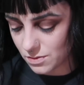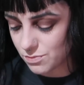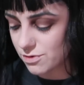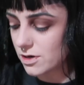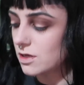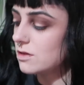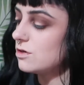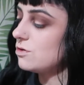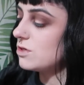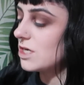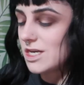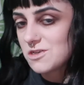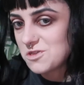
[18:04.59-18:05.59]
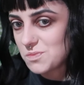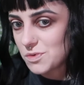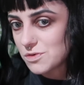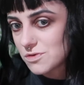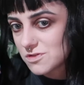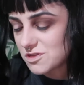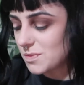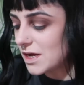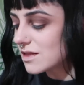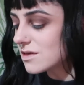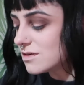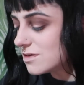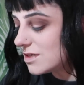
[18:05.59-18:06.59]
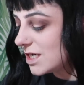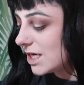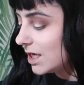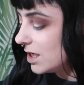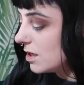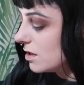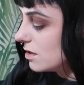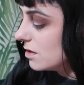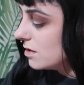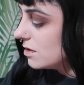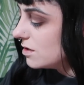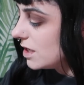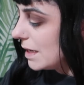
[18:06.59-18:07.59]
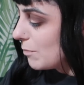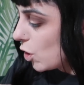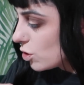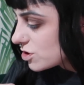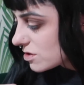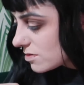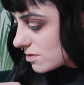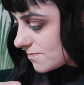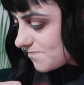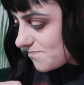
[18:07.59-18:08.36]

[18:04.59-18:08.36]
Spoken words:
Prelude Exposed palette in Immortal.